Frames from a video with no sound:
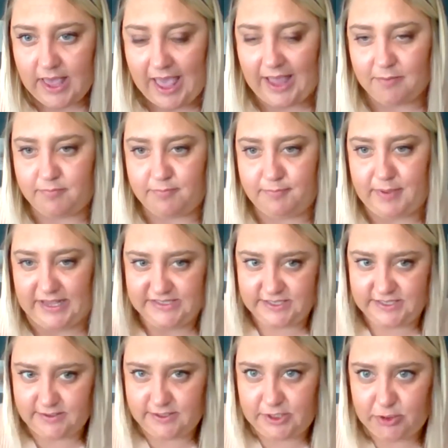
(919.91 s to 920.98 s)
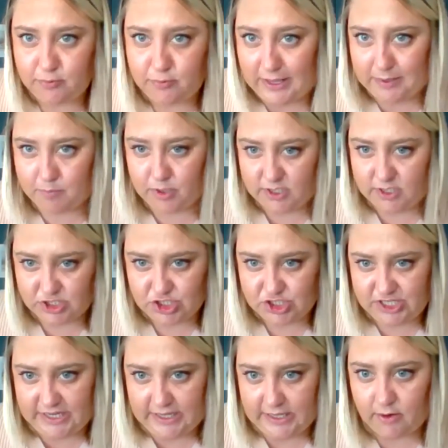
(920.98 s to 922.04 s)
and basically you like put a
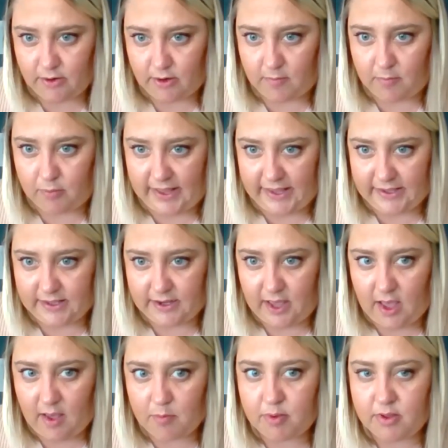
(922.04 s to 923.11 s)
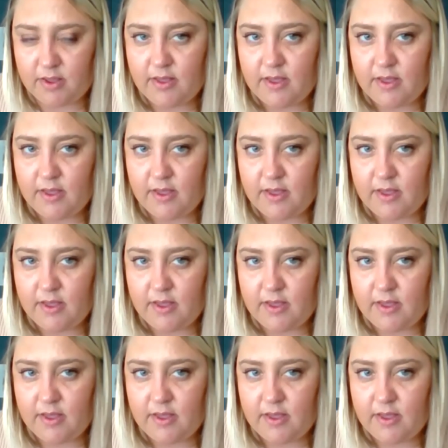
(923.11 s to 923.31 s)
sheet or a blanket up.